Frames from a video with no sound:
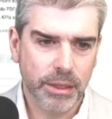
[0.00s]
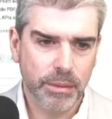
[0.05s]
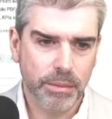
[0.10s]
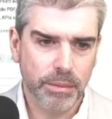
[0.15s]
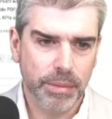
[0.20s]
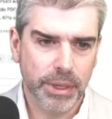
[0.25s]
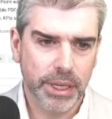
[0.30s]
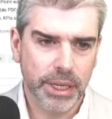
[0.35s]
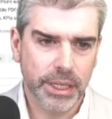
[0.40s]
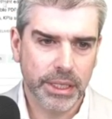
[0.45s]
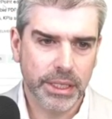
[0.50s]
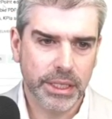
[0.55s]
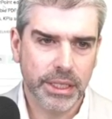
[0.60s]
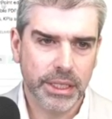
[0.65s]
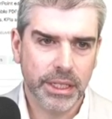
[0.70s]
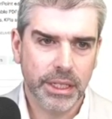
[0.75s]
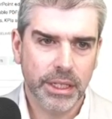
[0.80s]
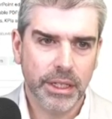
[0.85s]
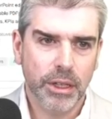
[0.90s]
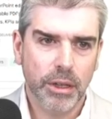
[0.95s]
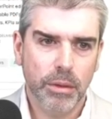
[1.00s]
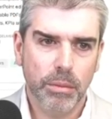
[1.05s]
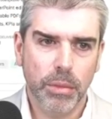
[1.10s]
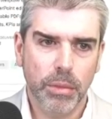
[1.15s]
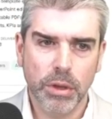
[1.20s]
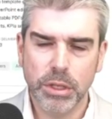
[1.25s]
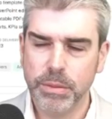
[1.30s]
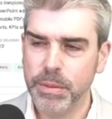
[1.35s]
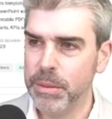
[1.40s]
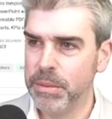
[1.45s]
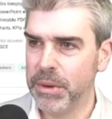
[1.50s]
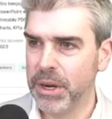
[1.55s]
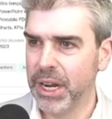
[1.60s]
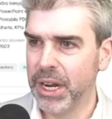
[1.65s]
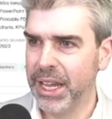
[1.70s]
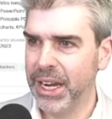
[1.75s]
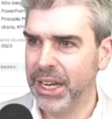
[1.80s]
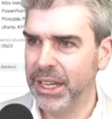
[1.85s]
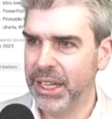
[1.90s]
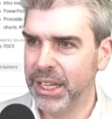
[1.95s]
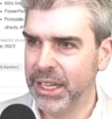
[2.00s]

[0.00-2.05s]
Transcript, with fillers: but most people are getting the